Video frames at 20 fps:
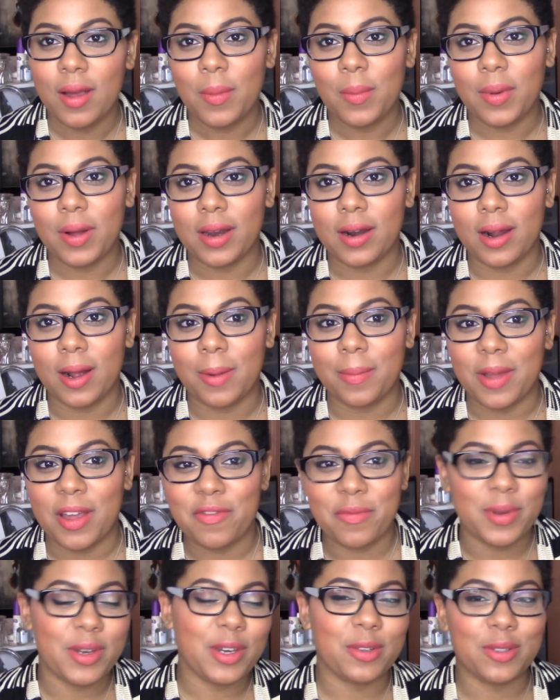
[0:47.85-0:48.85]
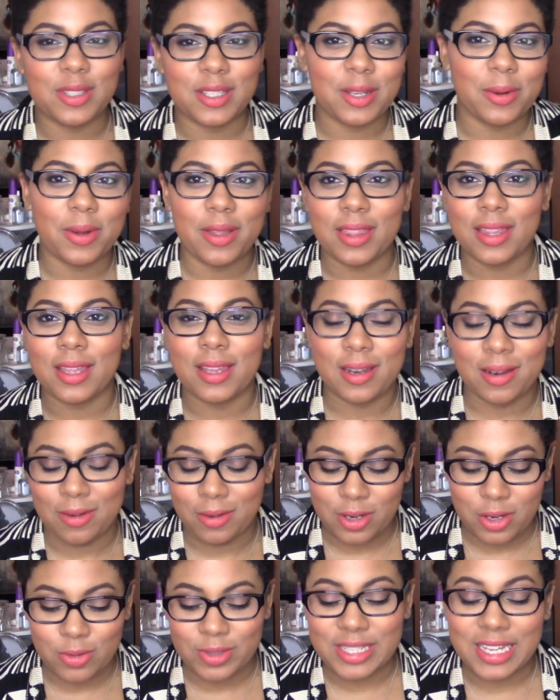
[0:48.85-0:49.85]
but I've been using
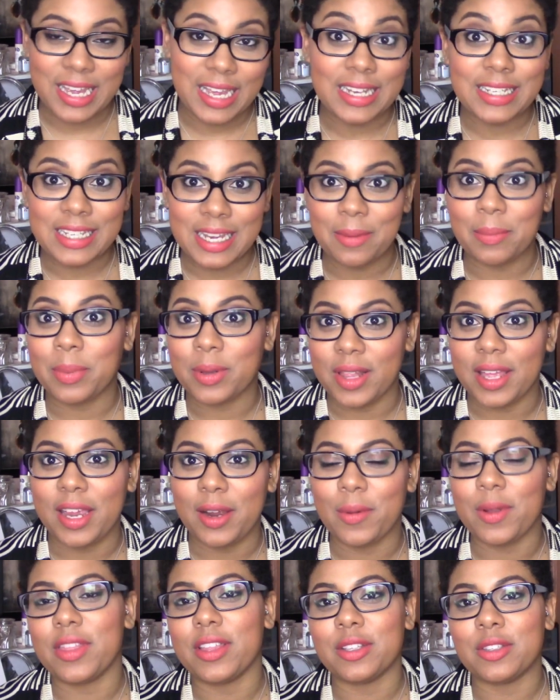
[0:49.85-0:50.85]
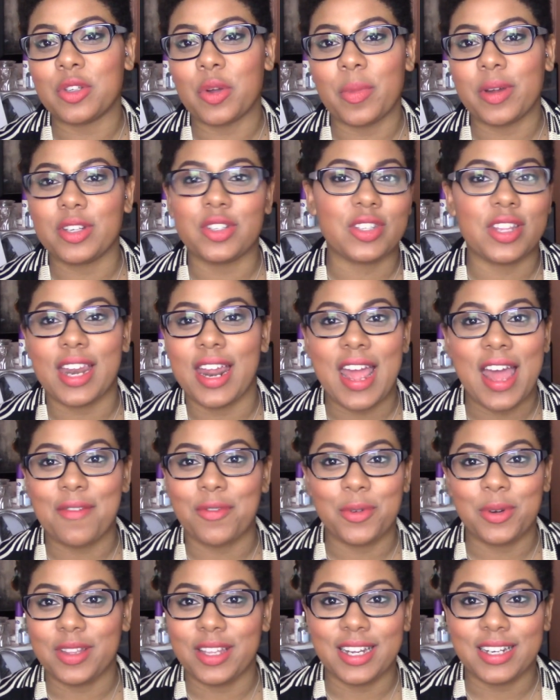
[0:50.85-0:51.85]
it and playing with it so much that I
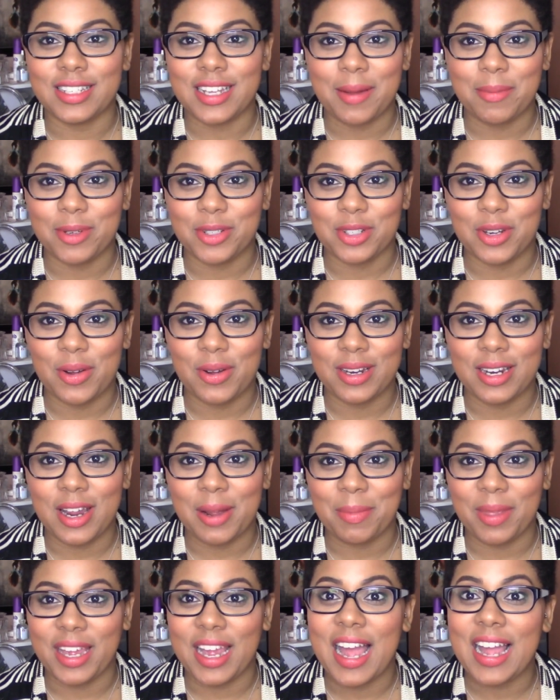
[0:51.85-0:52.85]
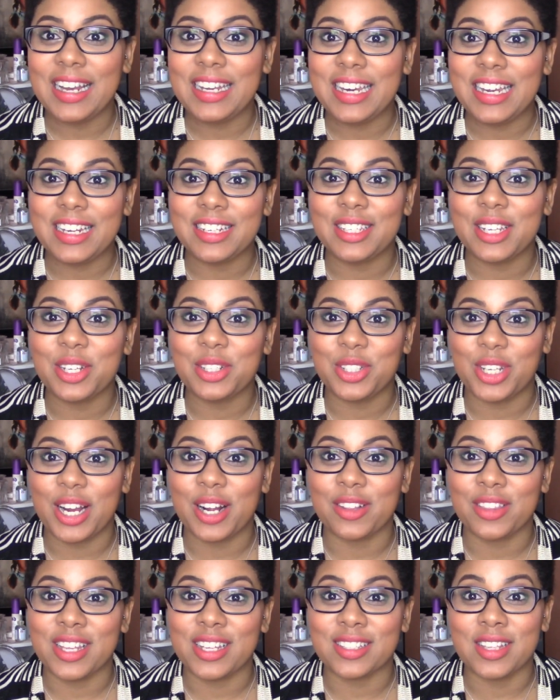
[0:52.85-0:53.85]
haven't really had time to show it, and I'm like, I need to
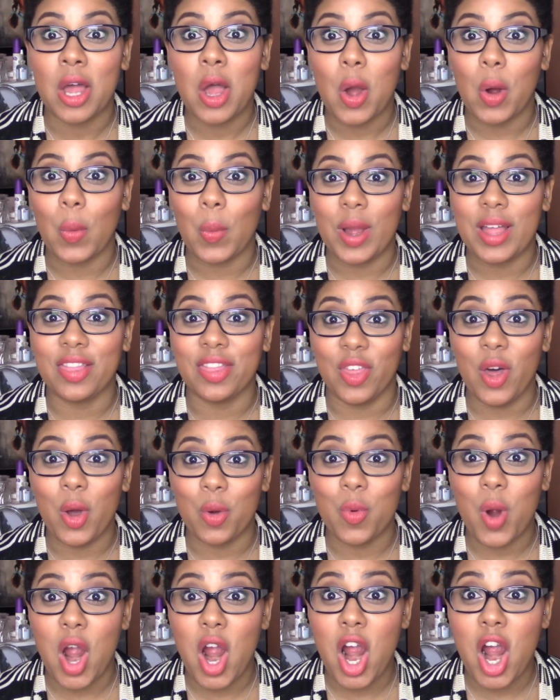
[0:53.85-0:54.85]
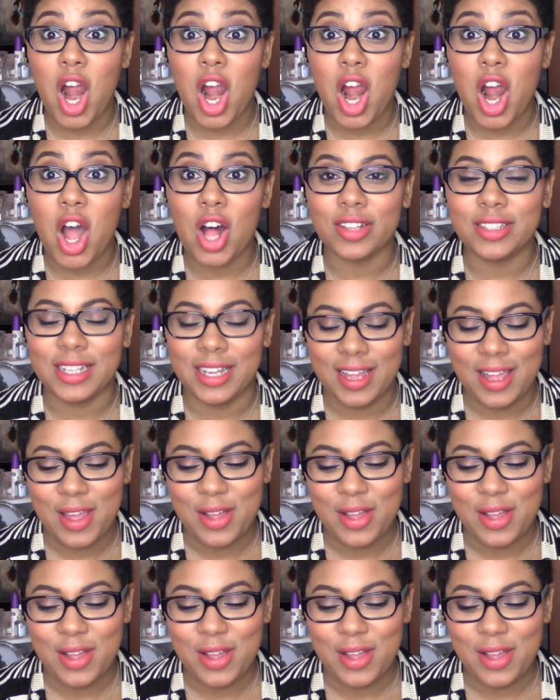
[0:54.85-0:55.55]
share this with the world.